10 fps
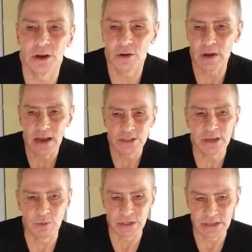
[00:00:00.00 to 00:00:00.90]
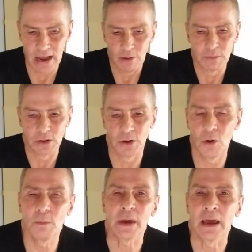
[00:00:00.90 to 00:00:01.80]
As he was down
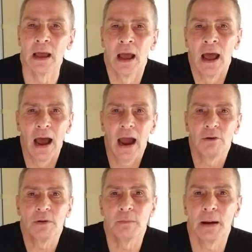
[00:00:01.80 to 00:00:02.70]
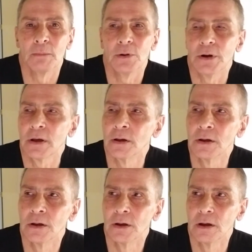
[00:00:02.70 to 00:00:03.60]
below me, I remembered
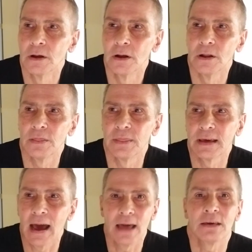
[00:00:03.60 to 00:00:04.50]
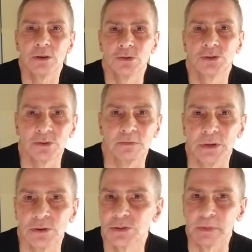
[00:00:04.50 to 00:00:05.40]
the guy that used to
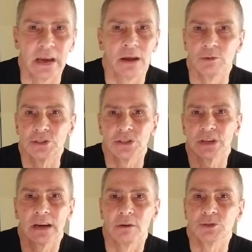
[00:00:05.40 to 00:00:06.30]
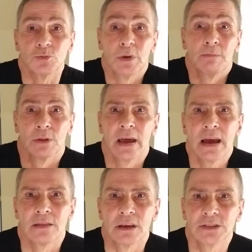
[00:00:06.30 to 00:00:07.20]
abuse me. And it was just like I was
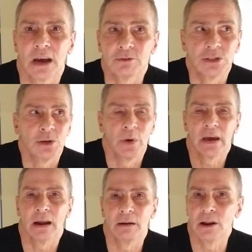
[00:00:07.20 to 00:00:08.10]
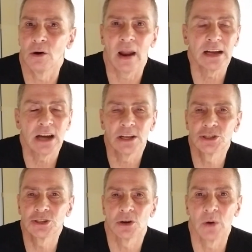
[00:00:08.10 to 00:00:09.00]
replaying this. I was doing it, and I got
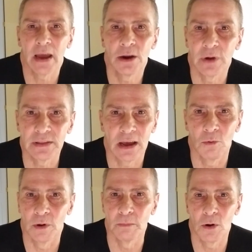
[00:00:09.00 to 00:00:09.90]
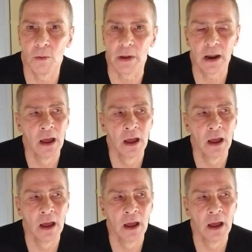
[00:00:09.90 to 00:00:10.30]
so angry at that one moment.